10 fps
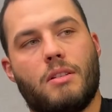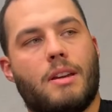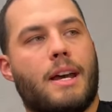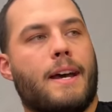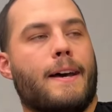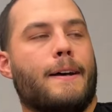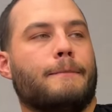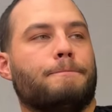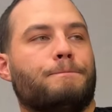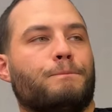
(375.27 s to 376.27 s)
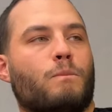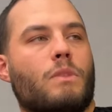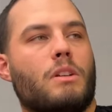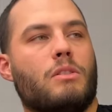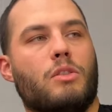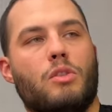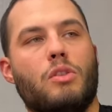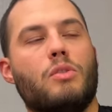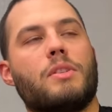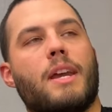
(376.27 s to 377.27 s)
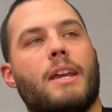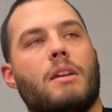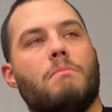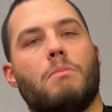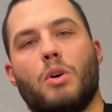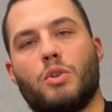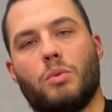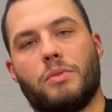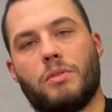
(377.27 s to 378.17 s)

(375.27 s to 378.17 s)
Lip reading: you use a module